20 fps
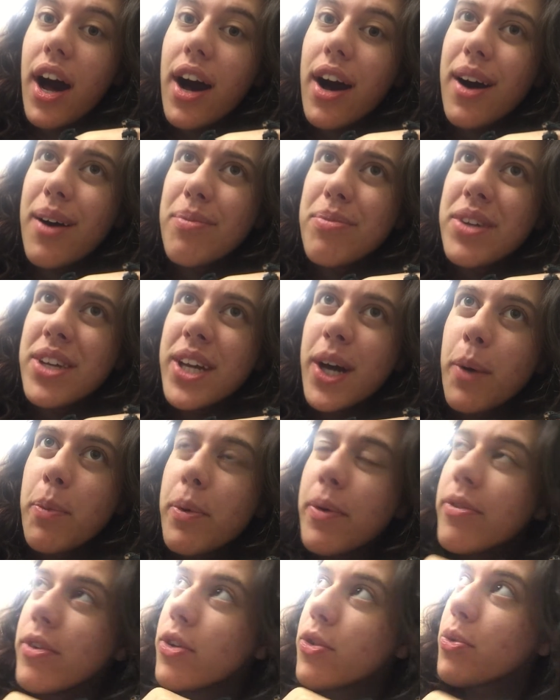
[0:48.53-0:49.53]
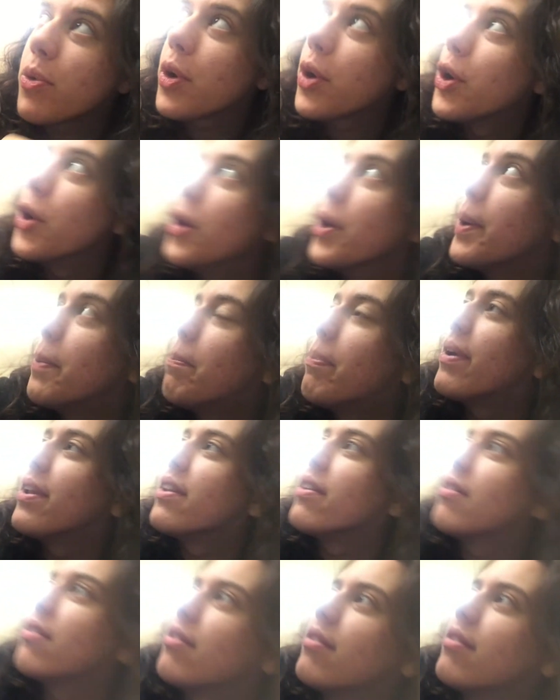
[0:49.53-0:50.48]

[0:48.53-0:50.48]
The Yelp reviews were good, but...